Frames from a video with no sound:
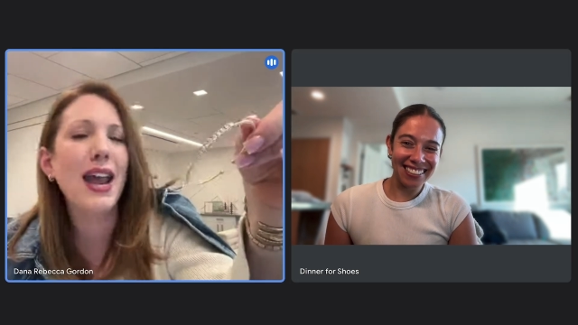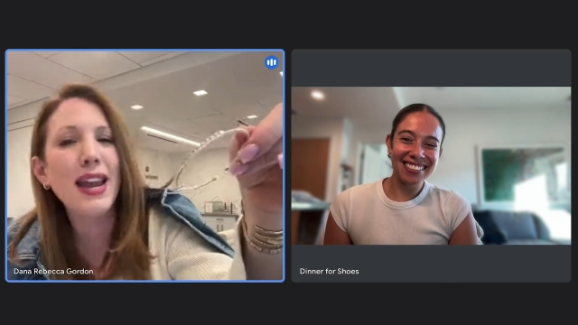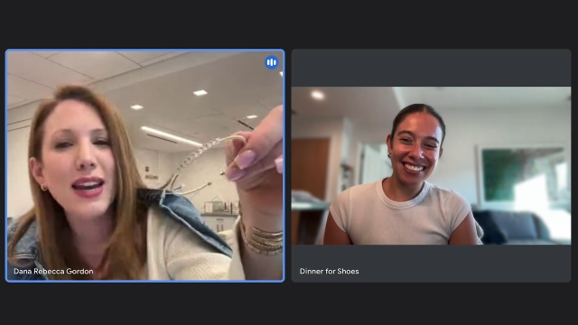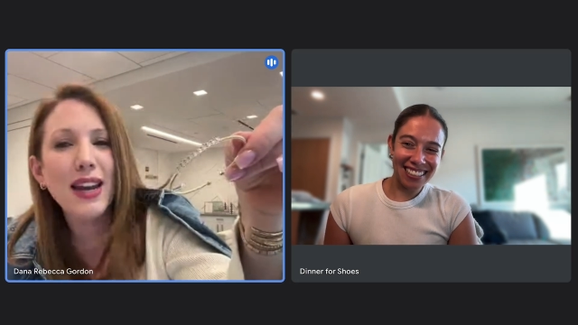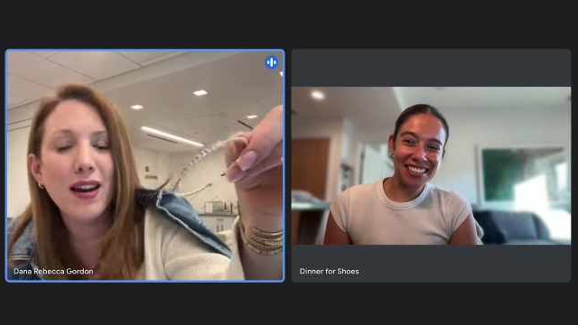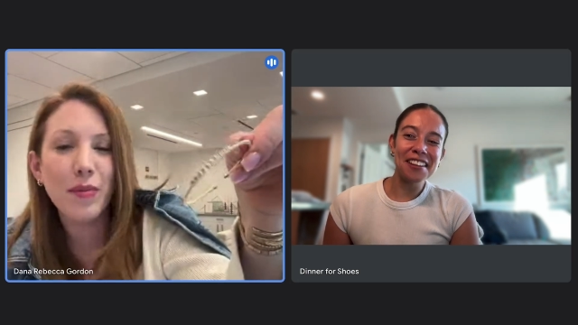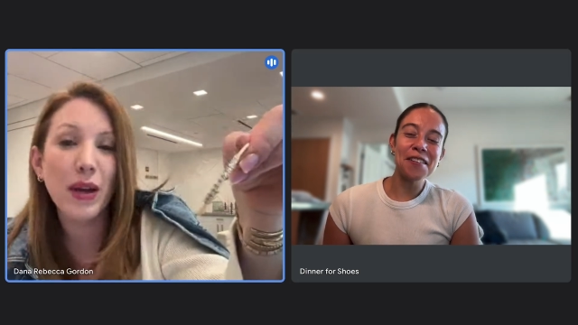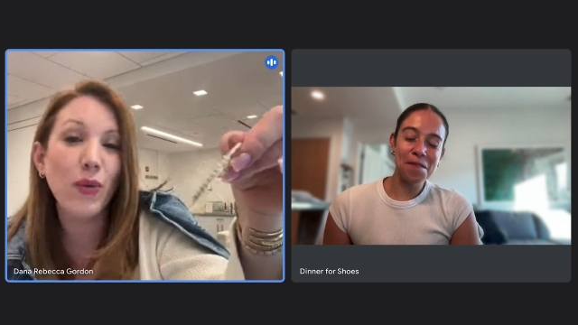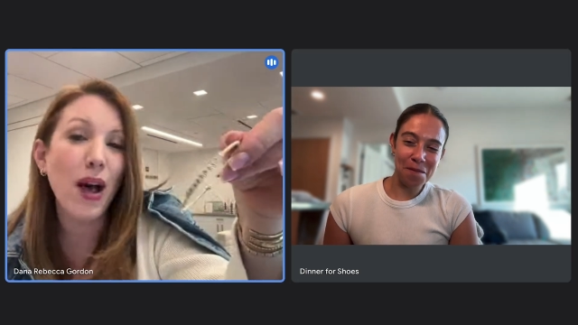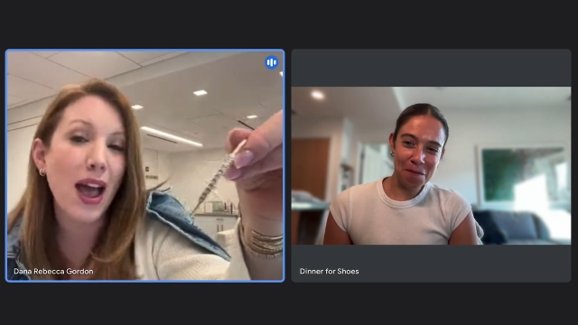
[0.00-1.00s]
Speaker 1: hate it. And I'm
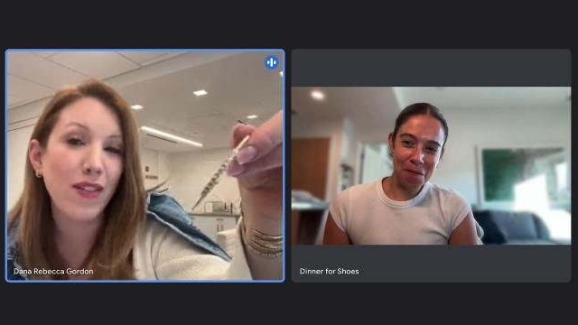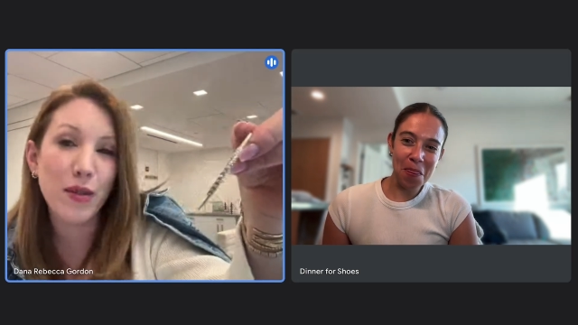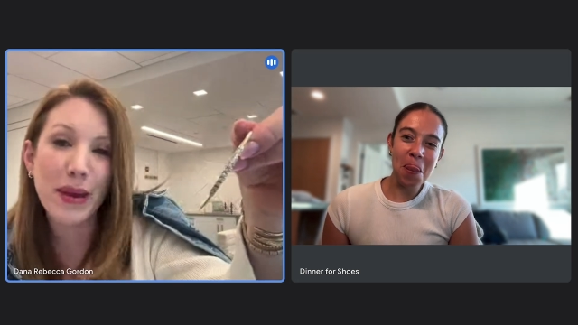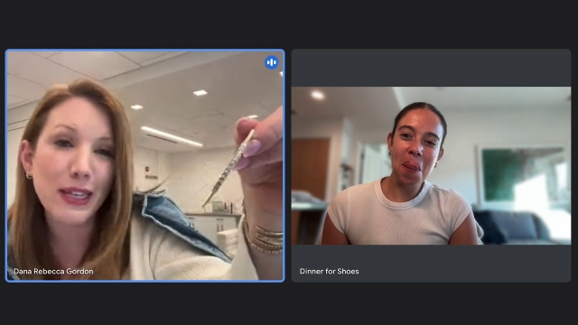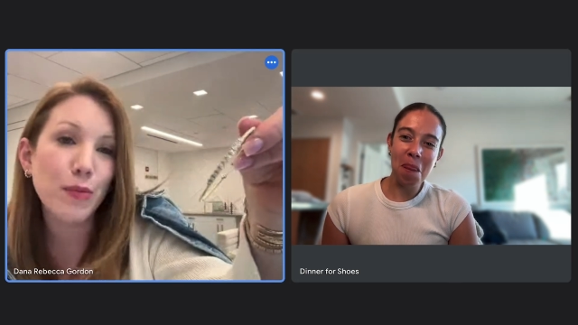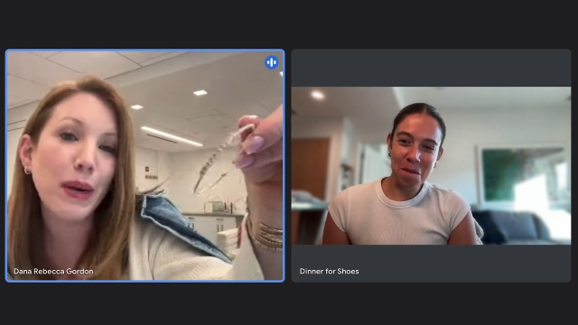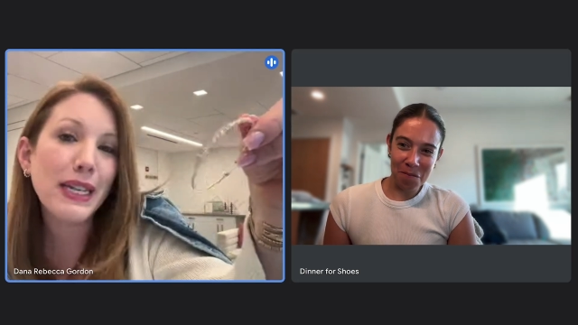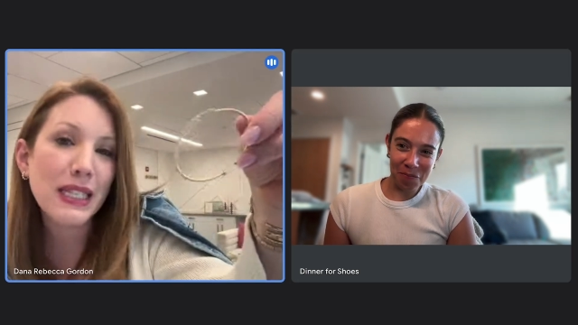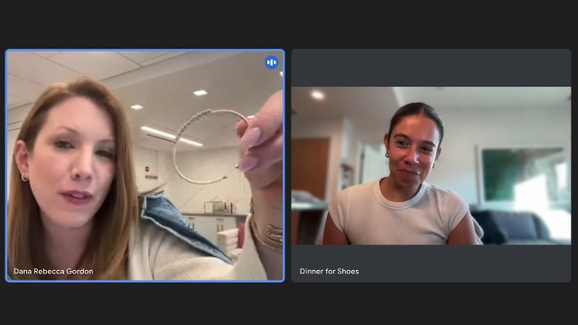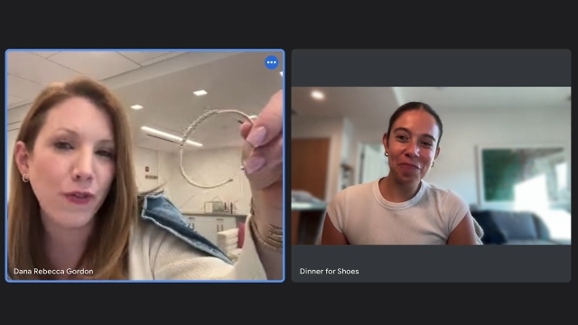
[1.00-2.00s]
like, well, I have the best
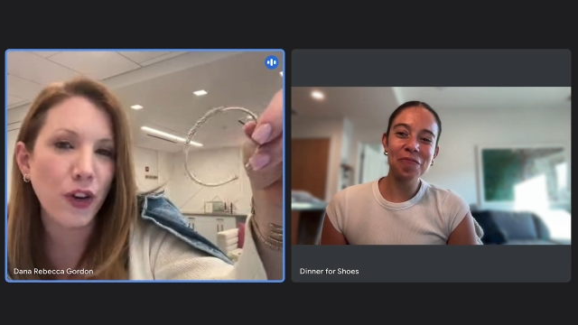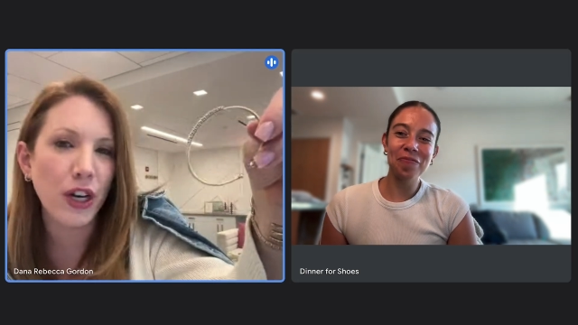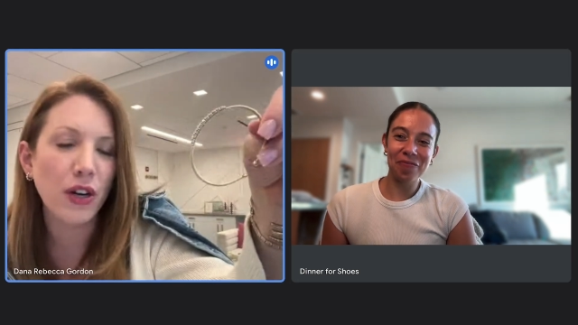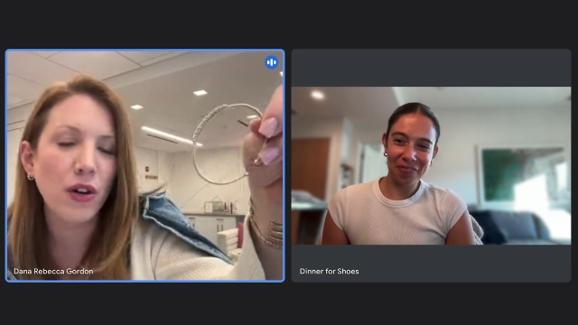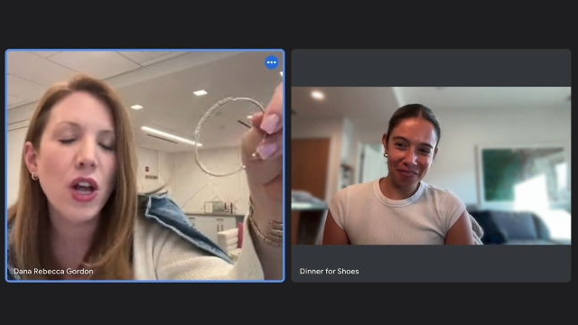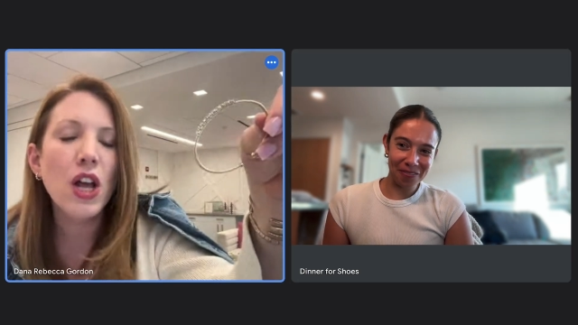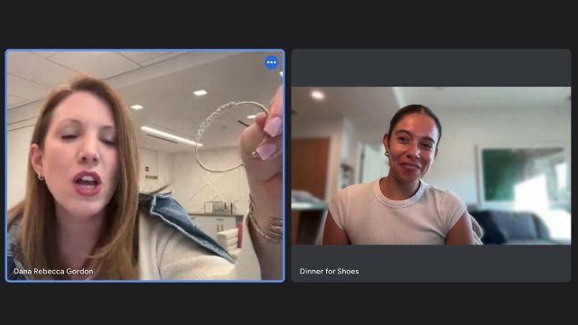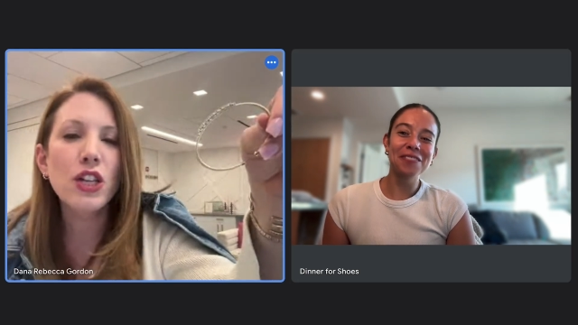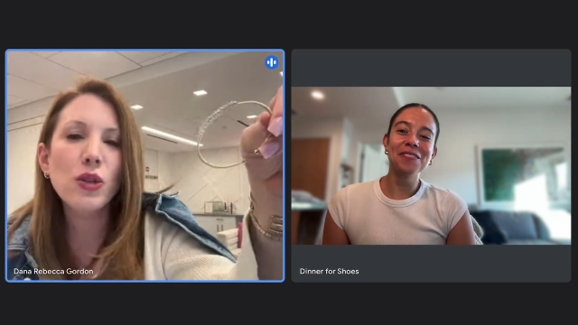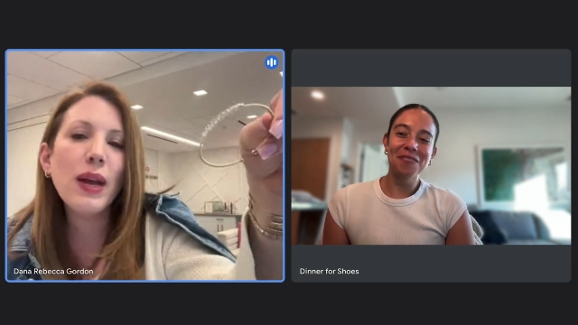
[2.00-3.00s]
bracelet for you.
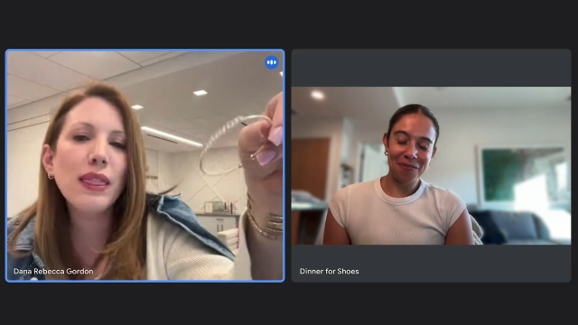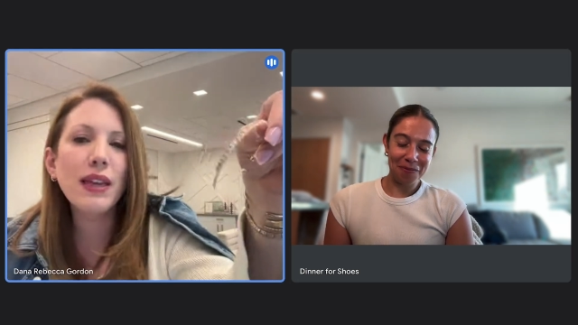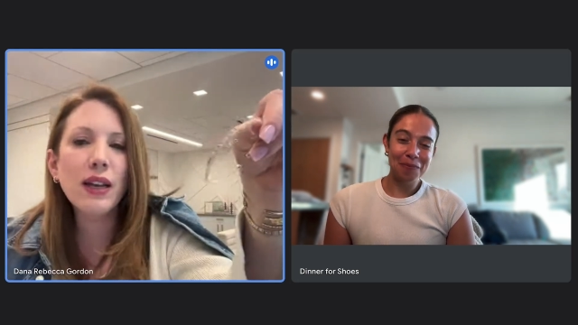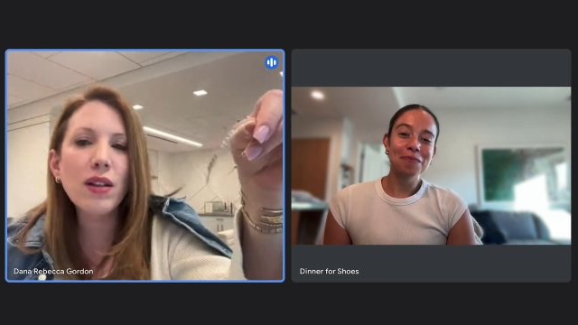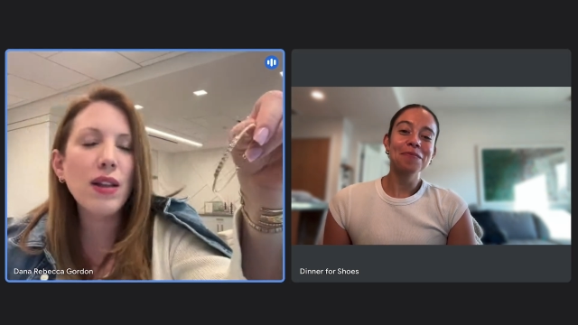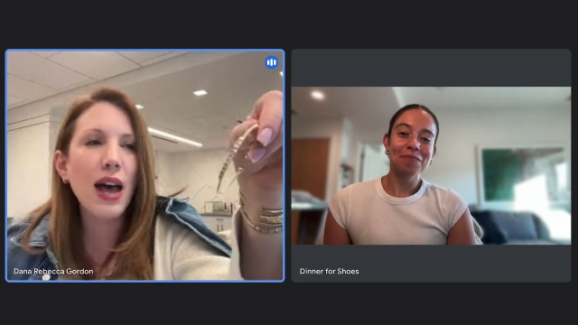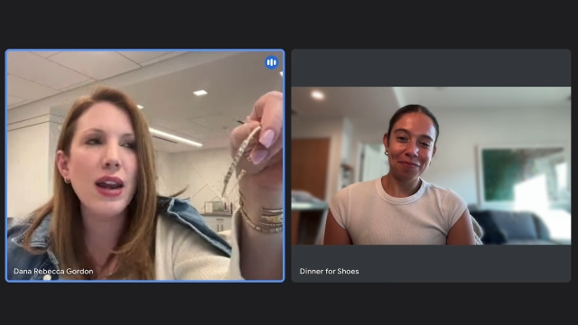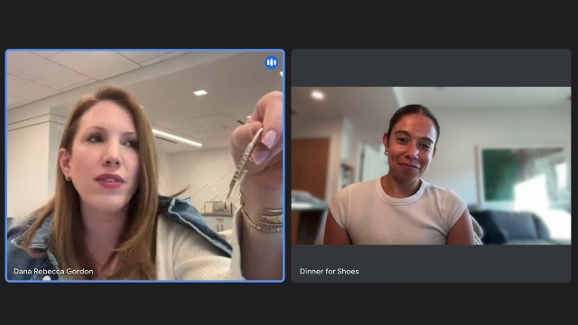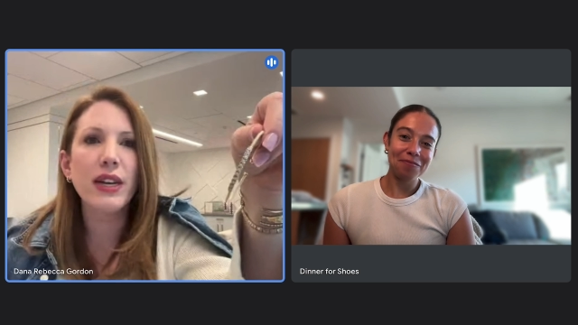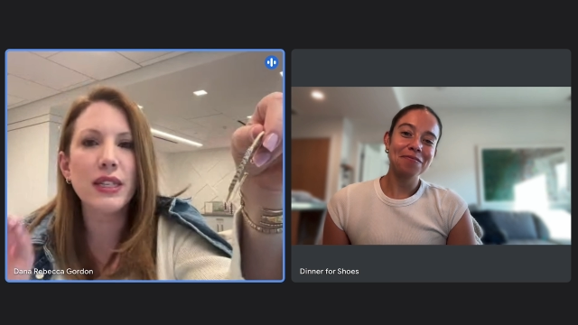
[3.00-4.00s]
So I think a lot
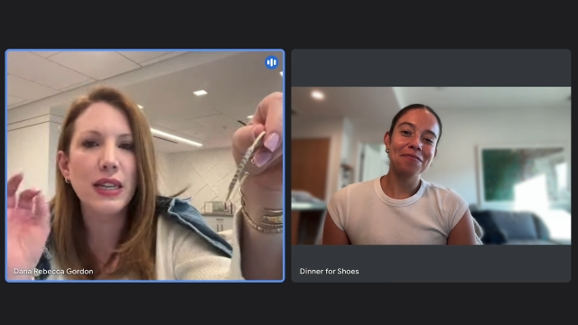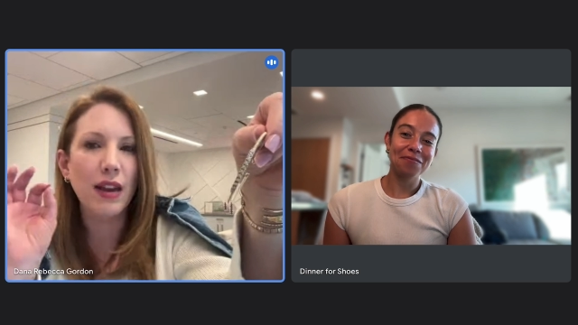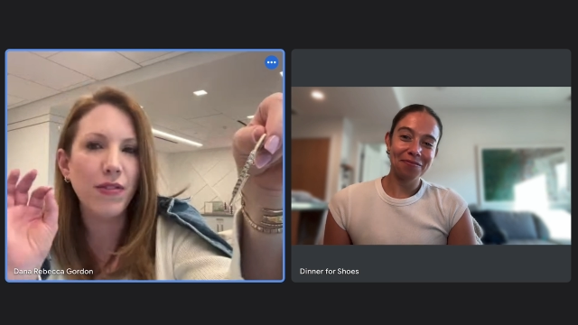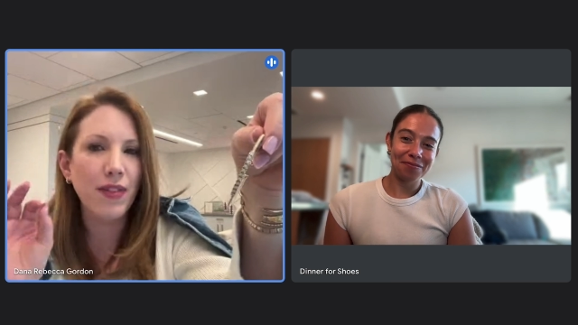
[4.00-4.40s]
of it is like